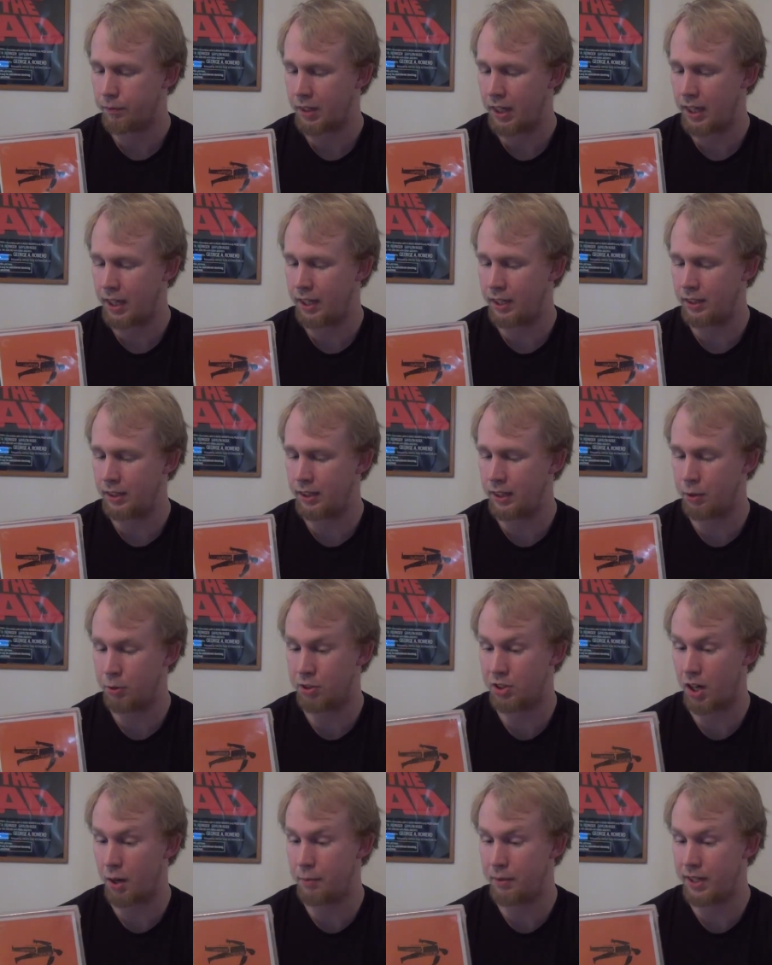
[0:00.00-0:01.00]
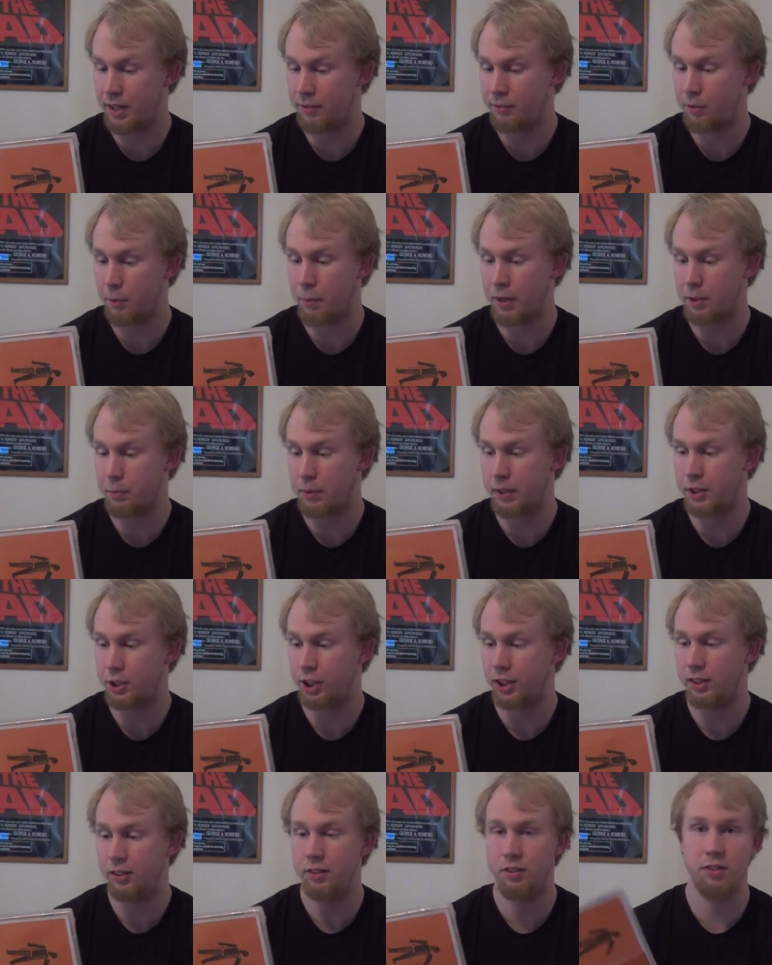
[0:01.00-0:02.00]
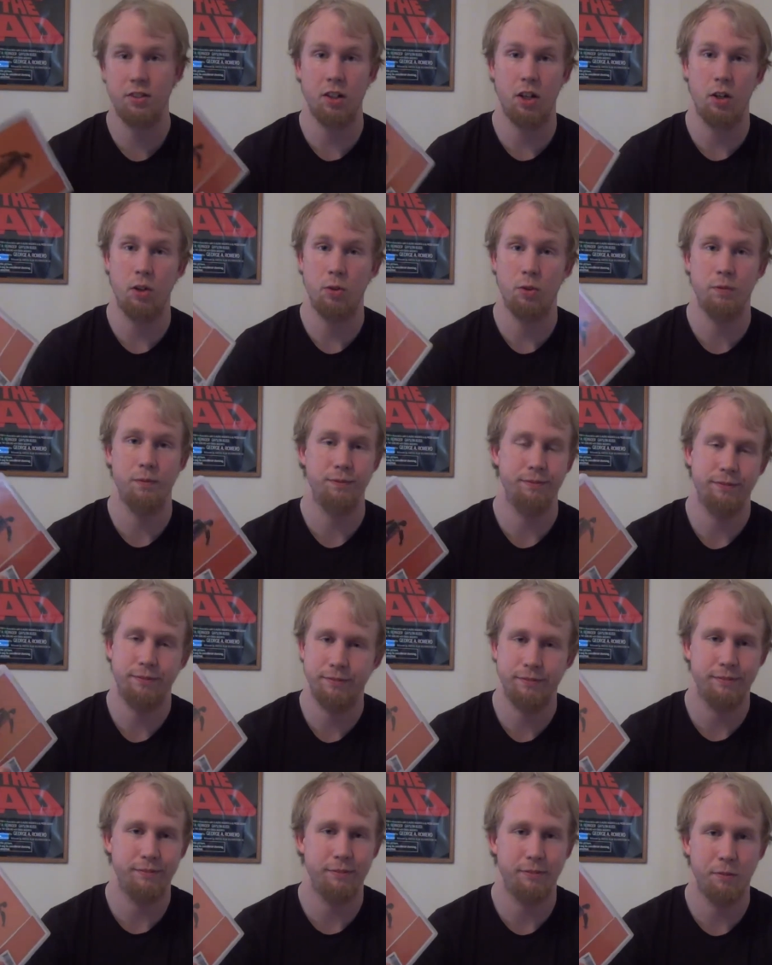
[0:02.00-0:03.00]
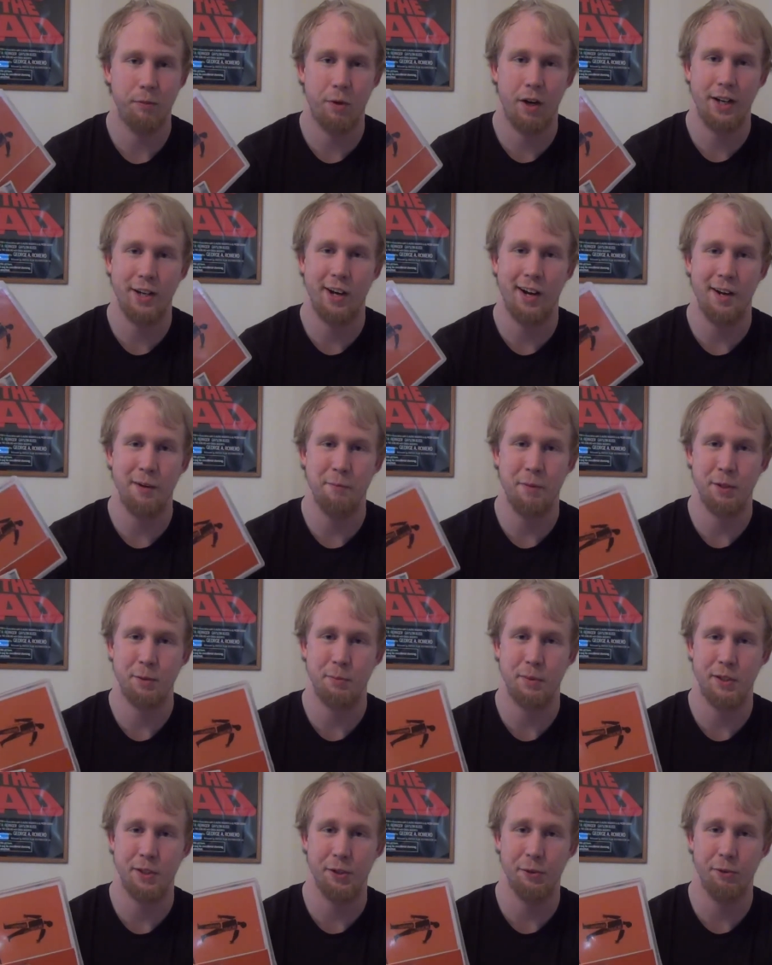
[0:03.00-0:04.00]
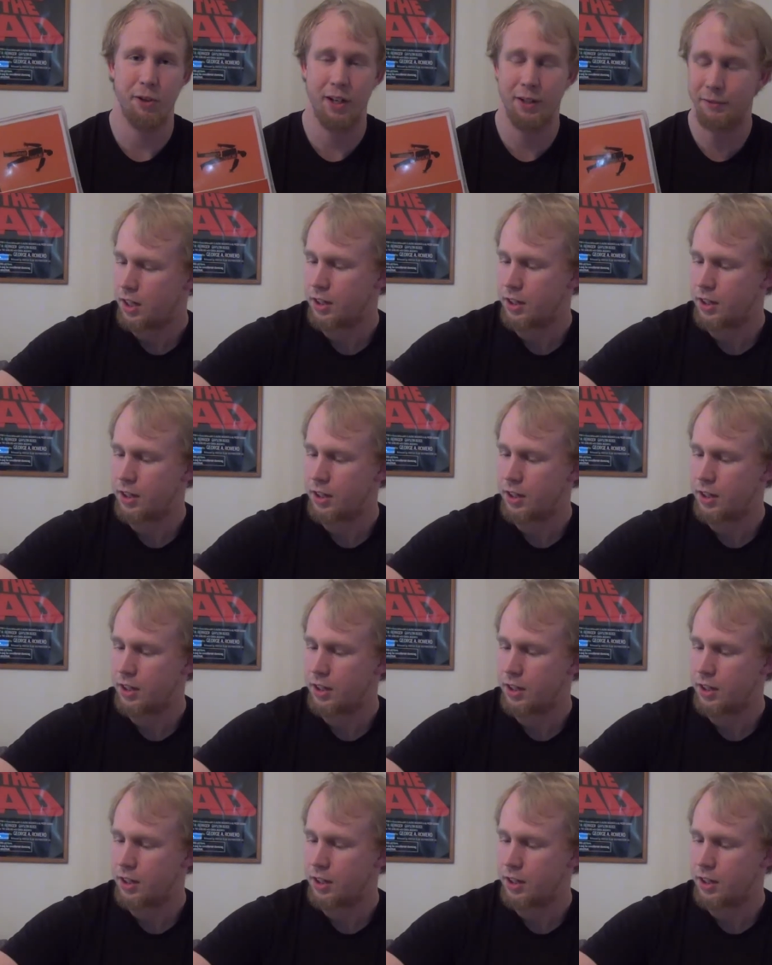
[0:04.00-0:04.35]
and it was nominated for Best Picture, so why not? Must be good, right?